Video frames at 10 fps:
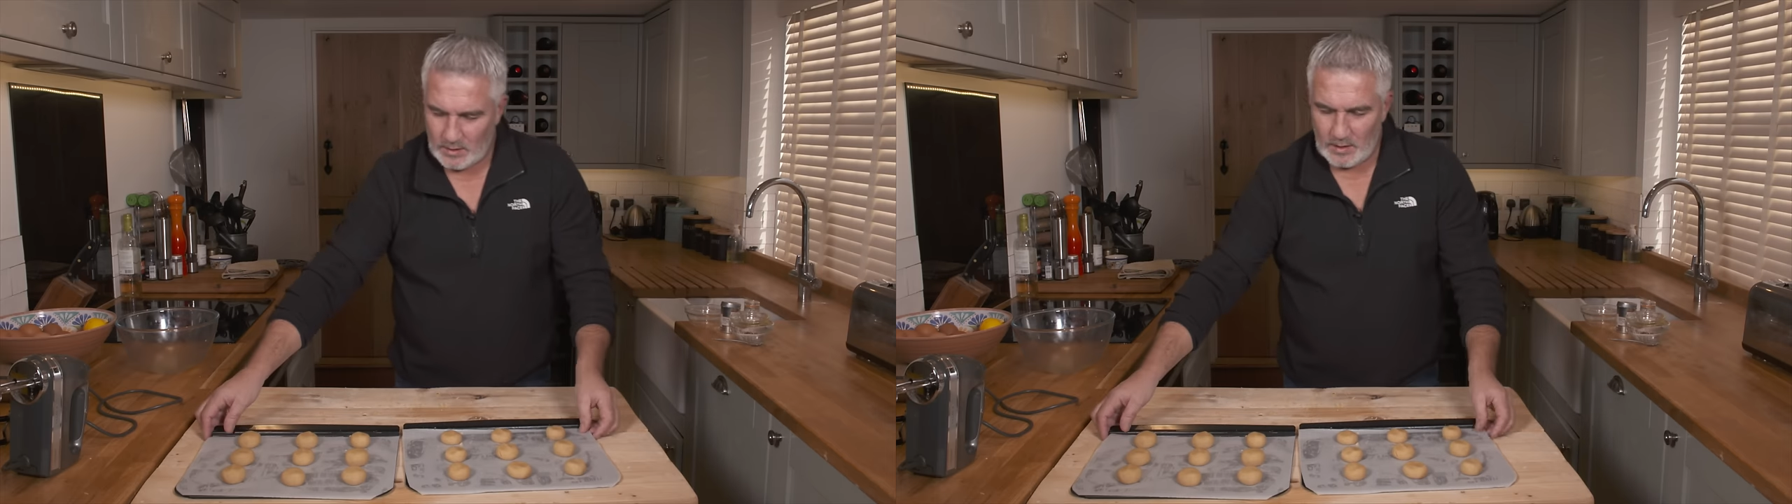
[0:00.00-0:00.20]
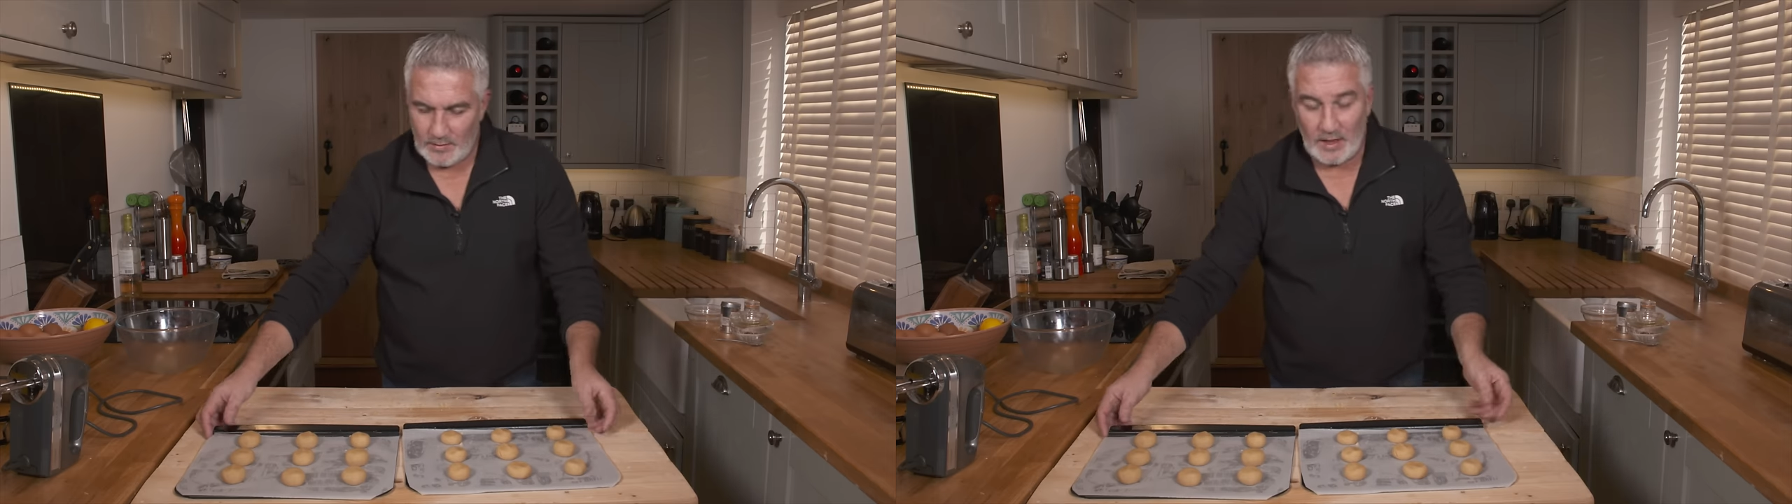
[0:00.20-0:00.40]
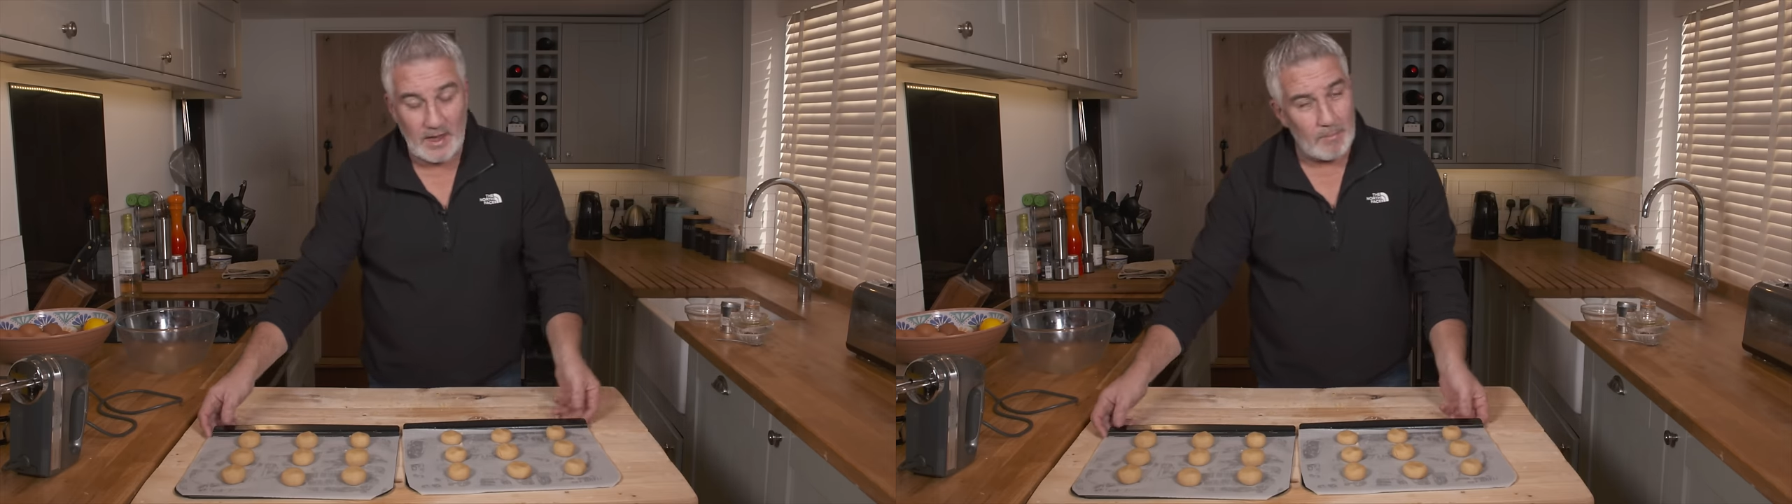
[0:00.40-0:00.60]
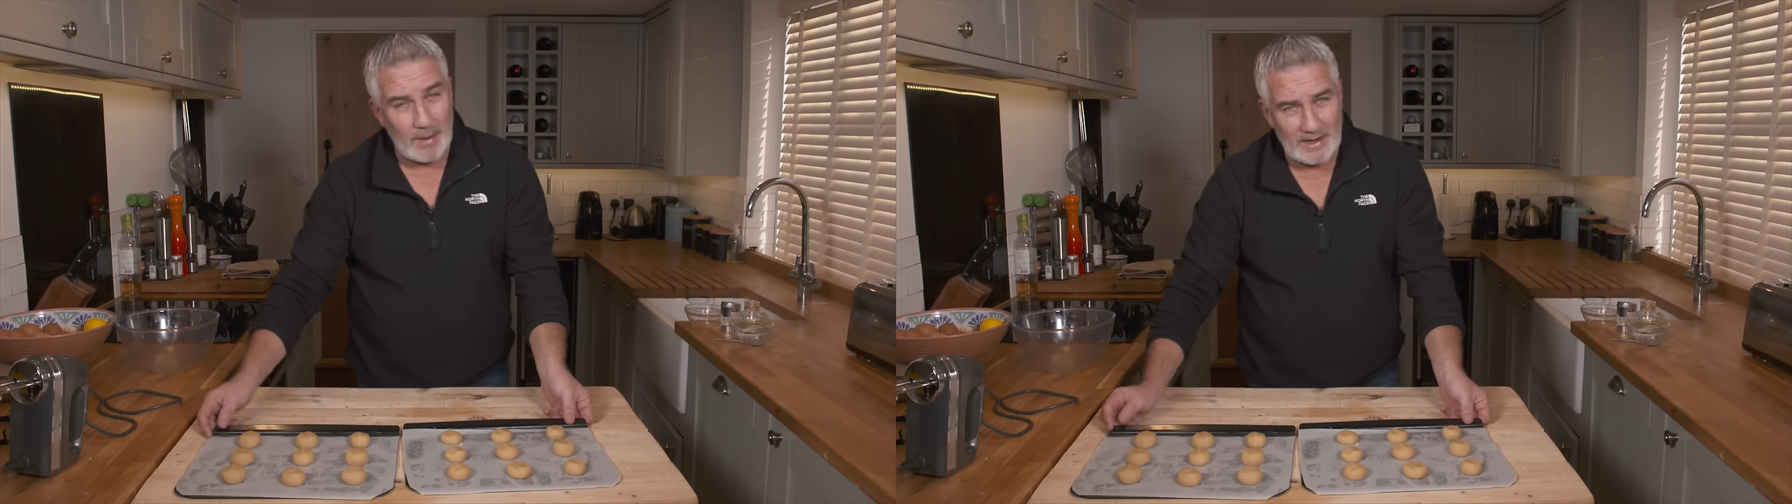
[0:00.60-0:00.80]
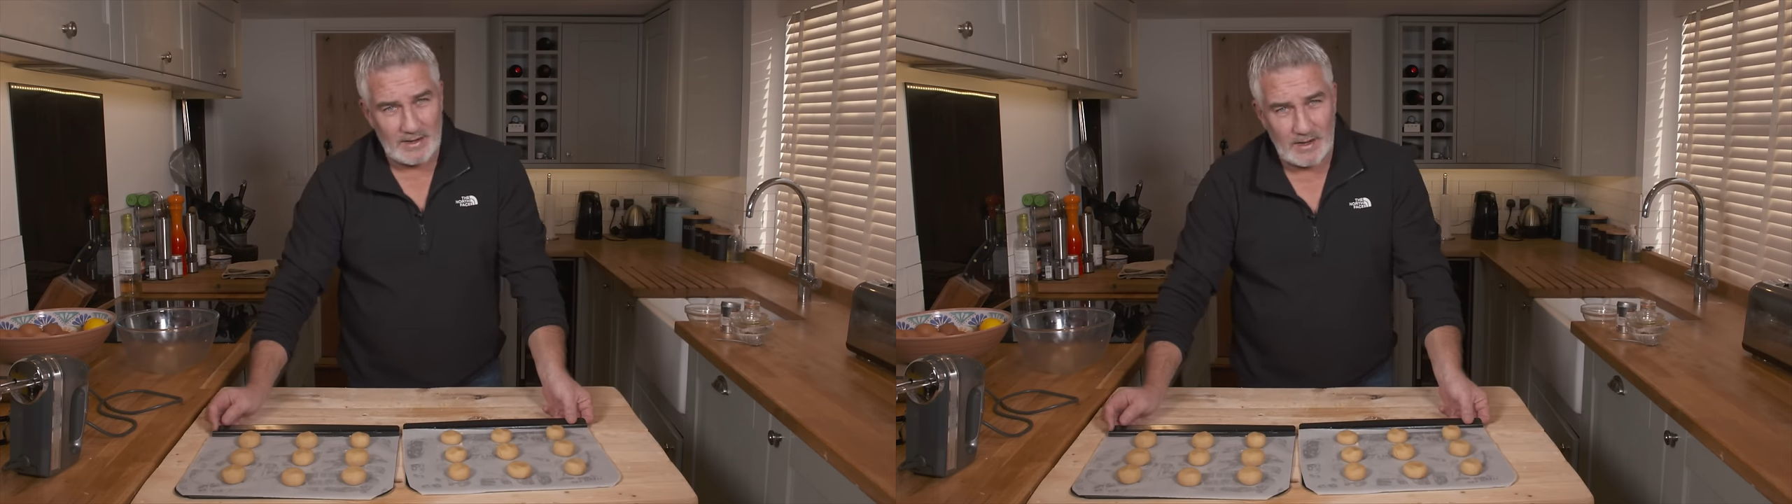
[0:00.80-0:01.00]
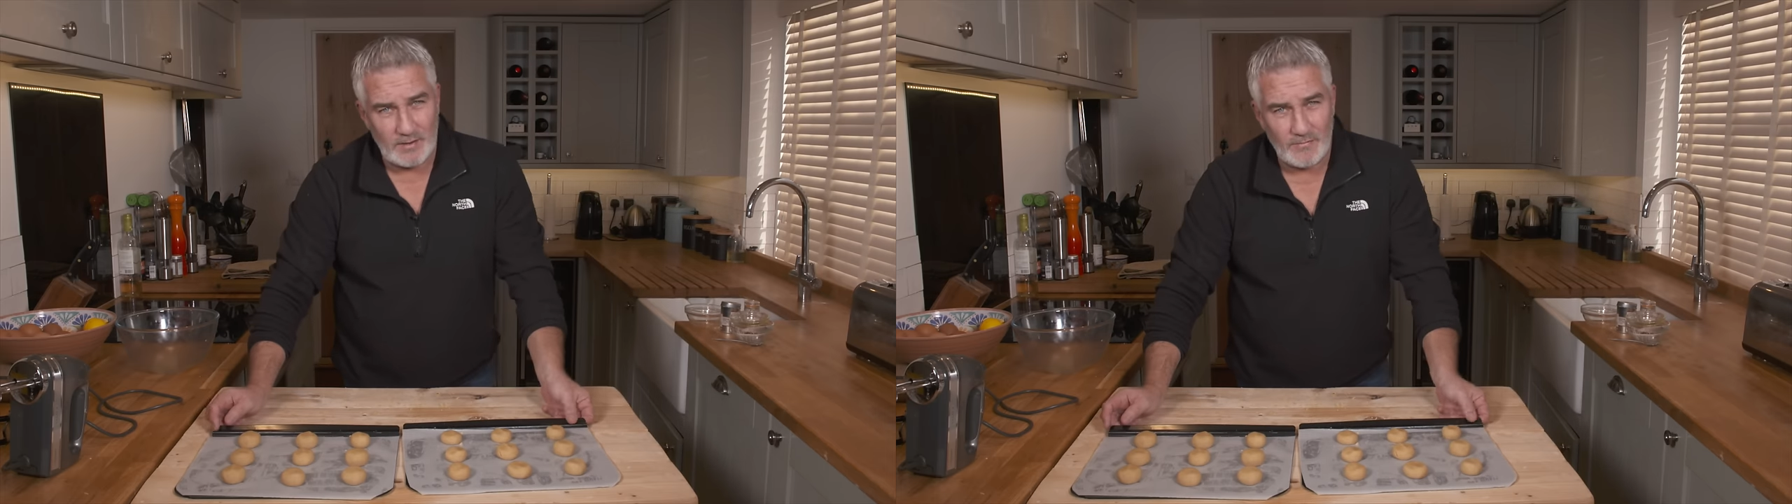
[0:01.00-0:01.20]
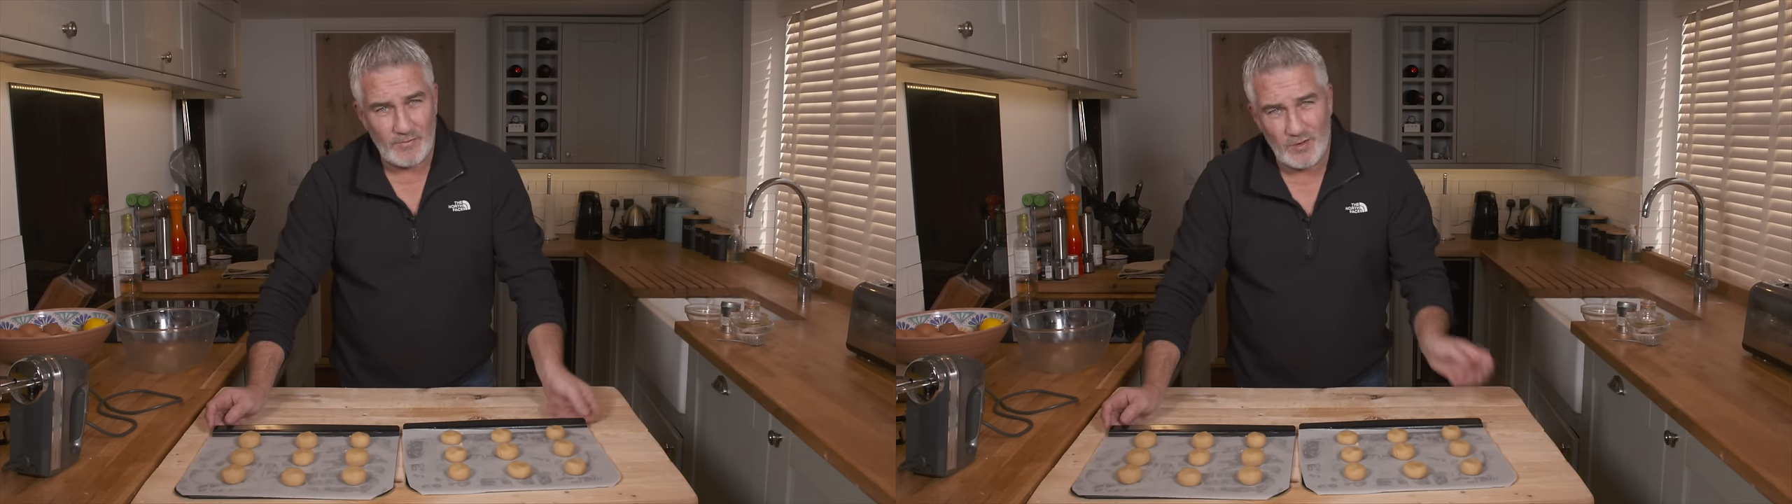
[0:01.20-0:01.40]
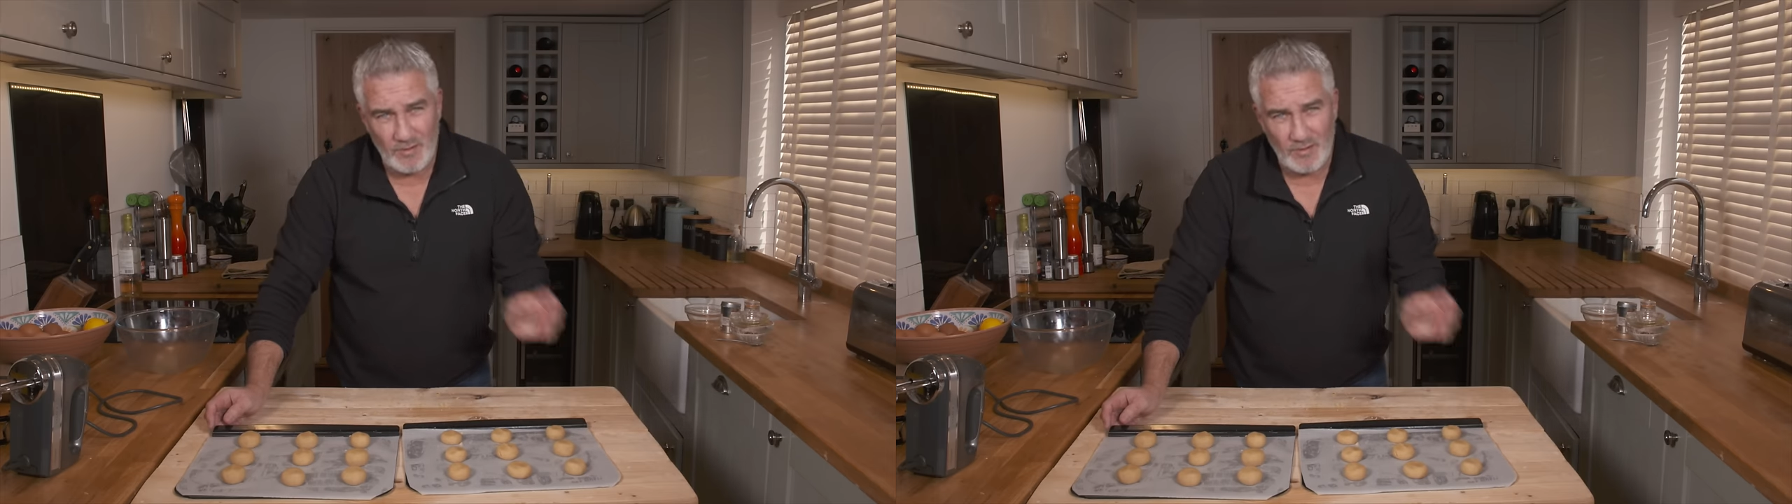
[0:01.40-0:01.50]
And they'll get baked now for